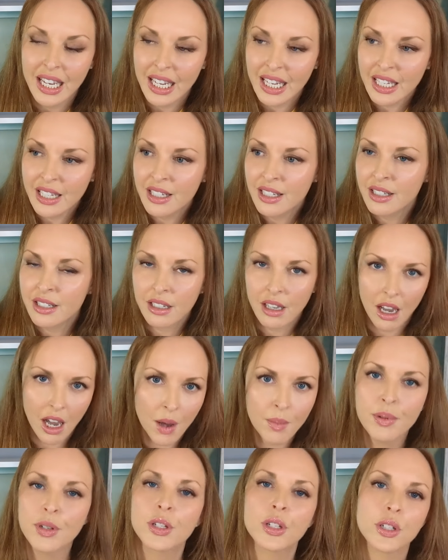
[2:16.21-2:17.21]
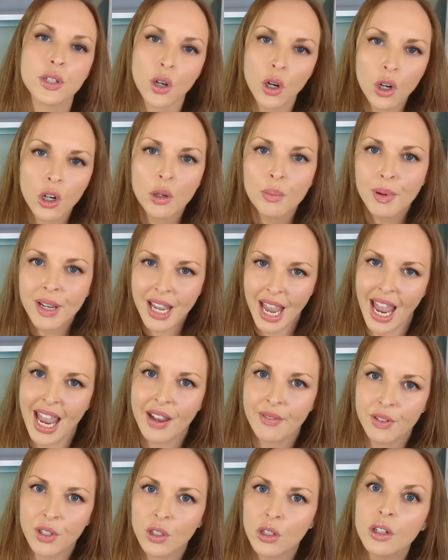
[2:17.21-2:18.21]
is absurd
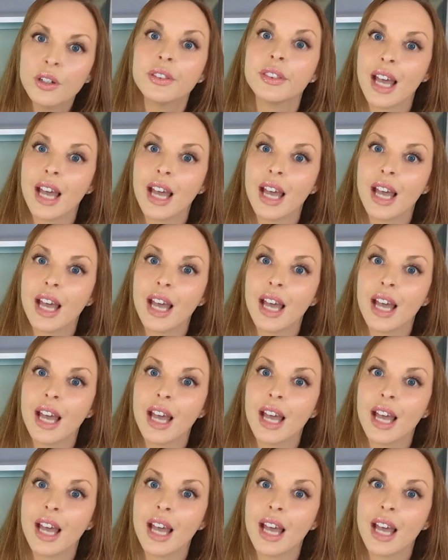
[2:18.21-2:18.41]
behavior